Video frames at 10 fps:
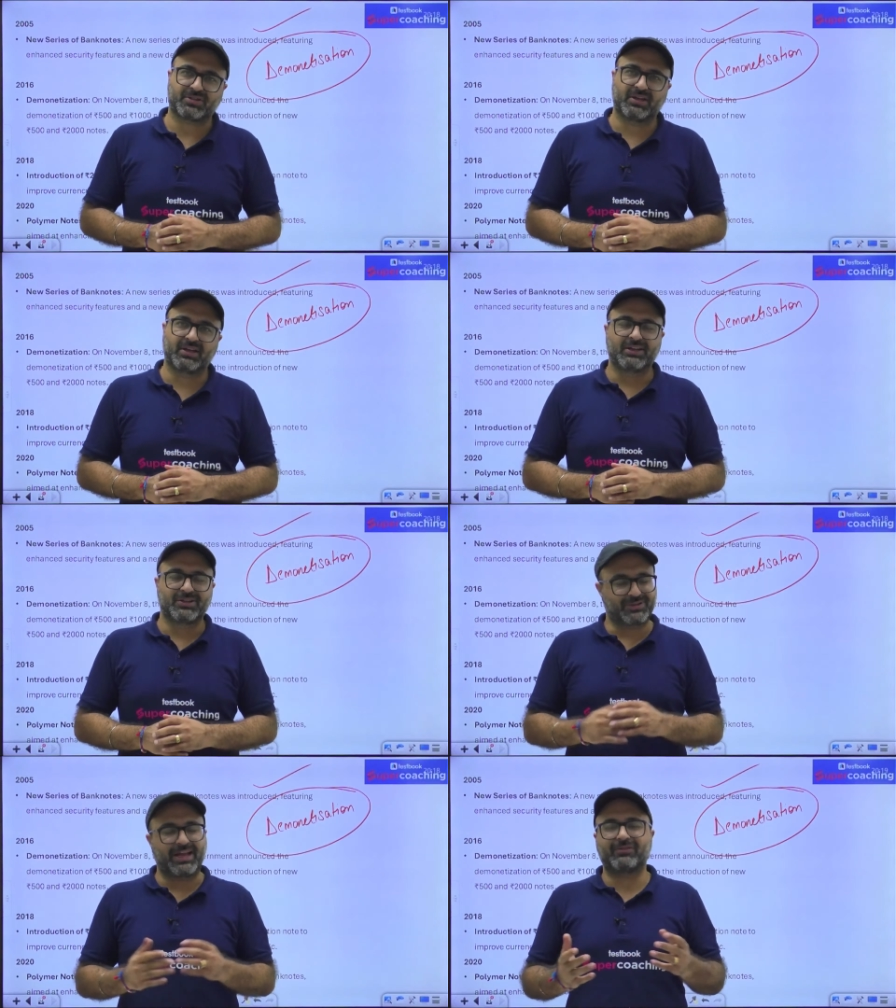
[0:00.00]
So that
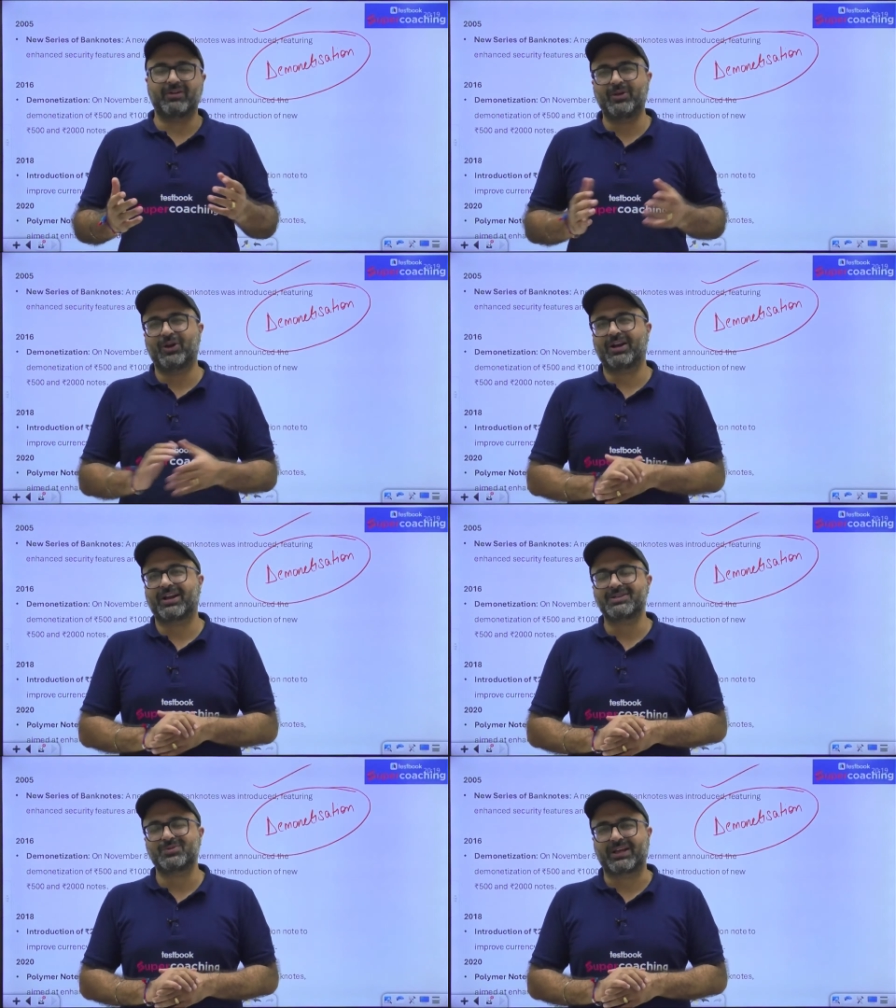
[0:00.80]
will be all, guys. We'll
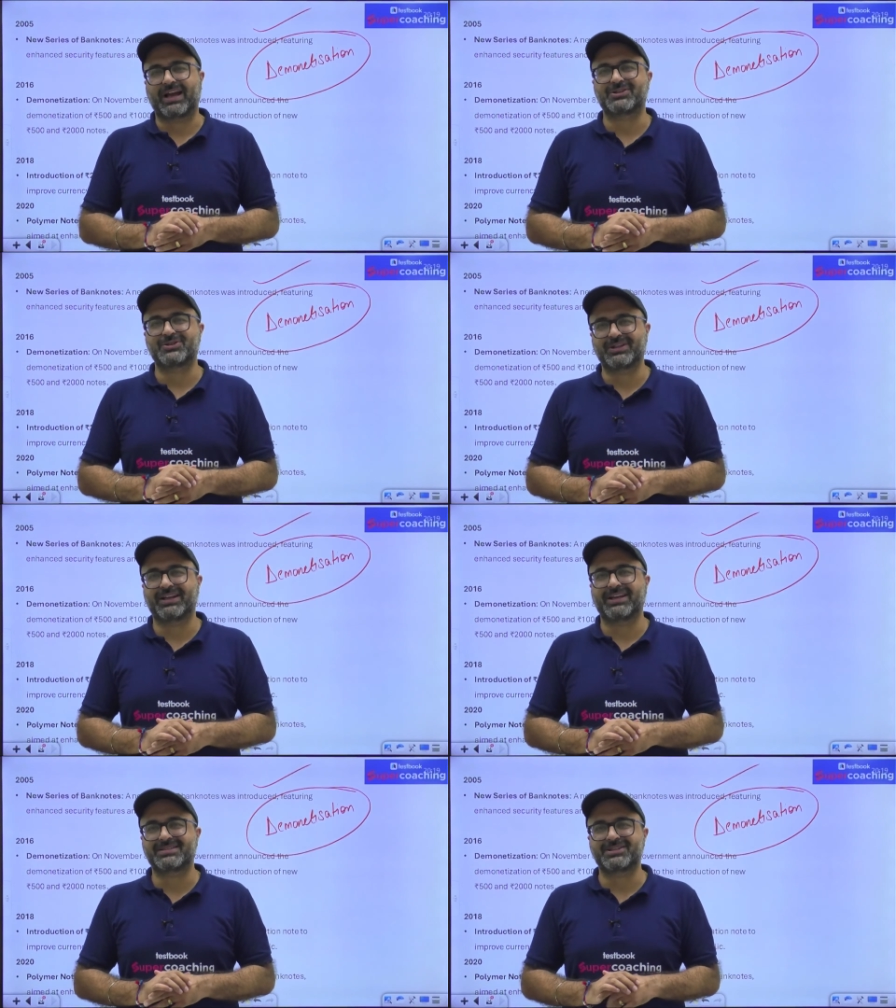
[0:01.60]
catch you in the next
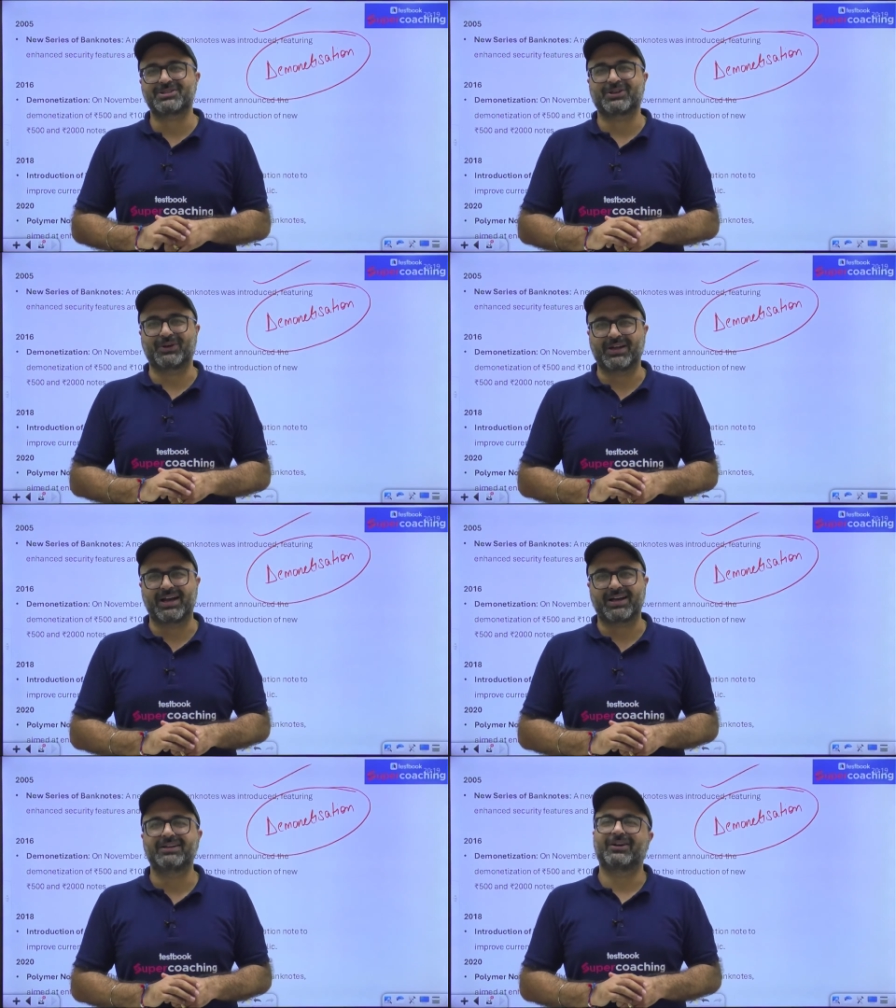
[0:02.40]
session. Good luck.
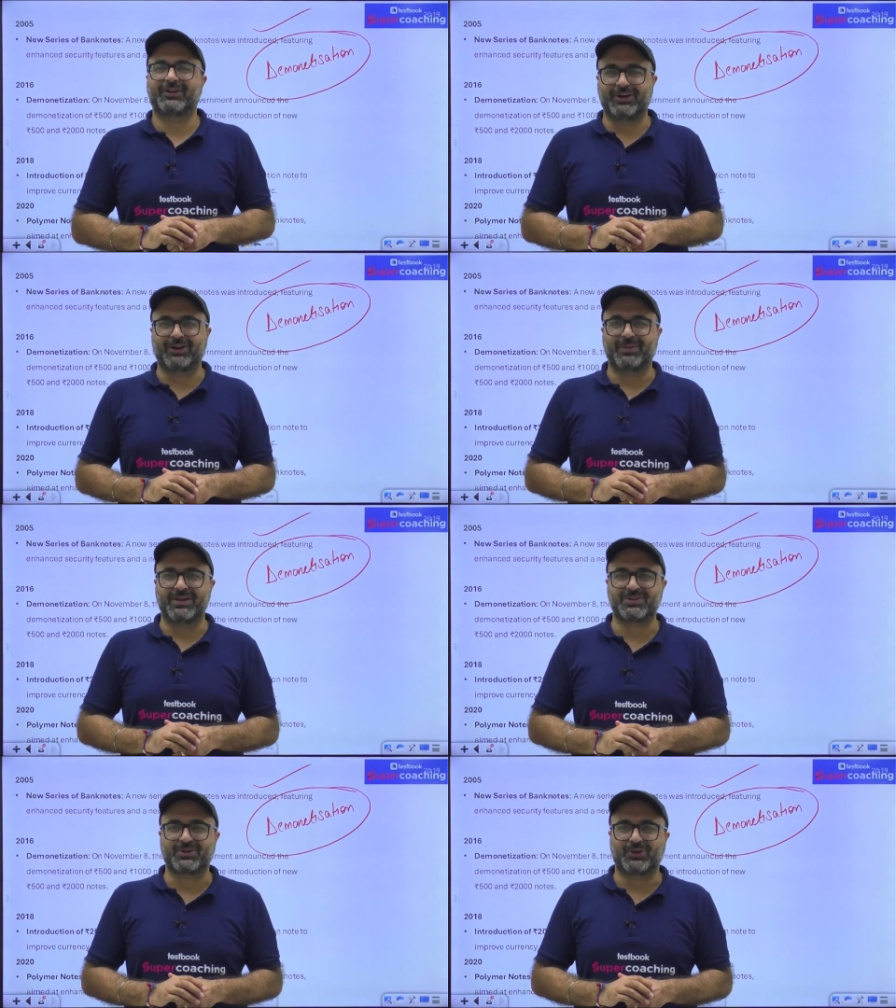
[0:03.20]
God bless you all.
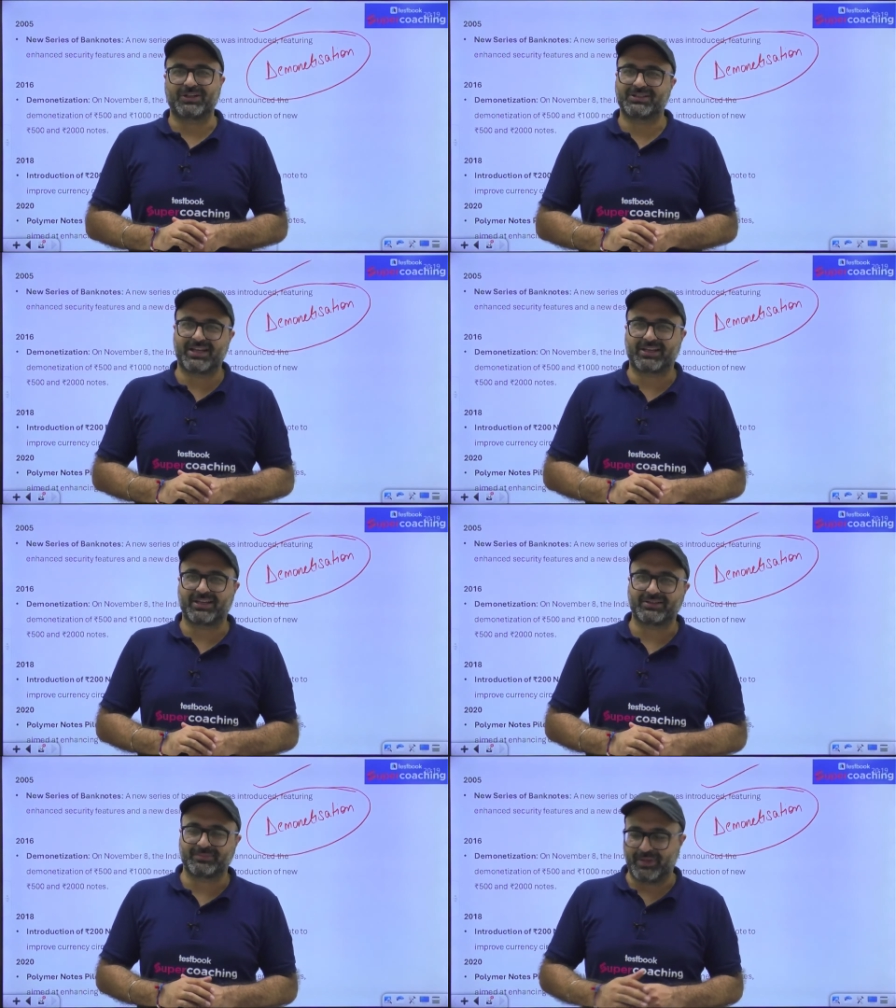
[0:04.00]
Take care.
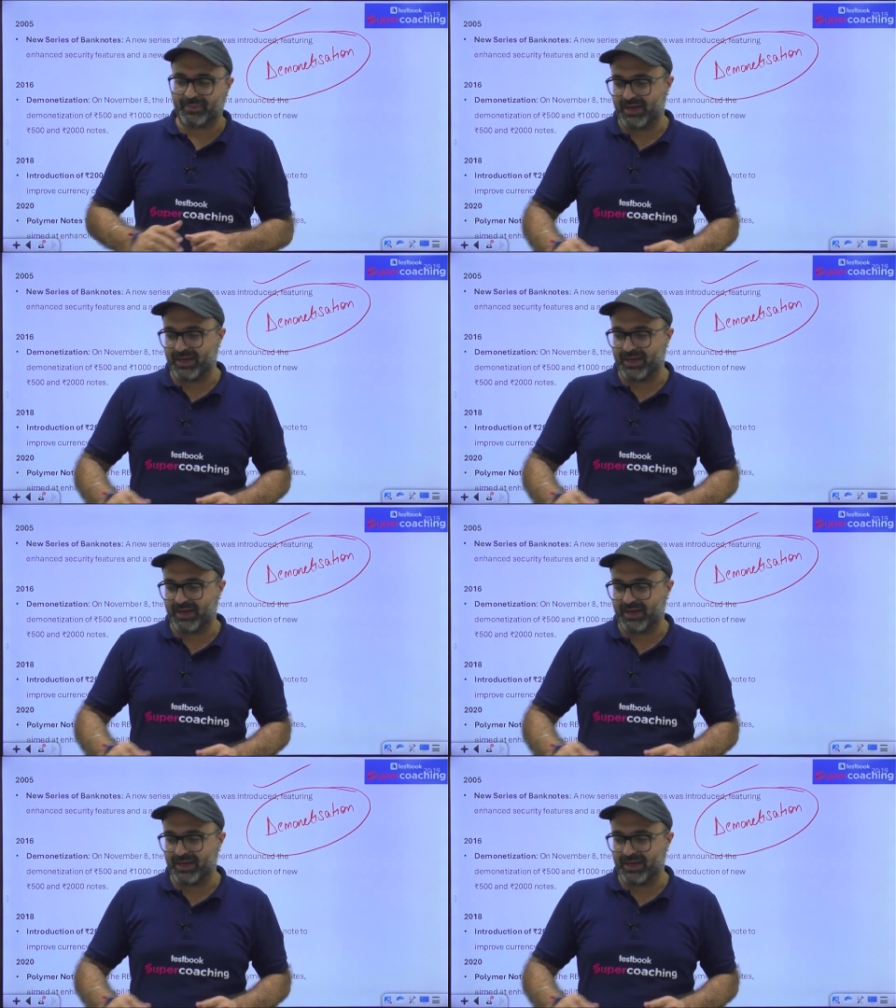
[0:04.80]
Bye-bye.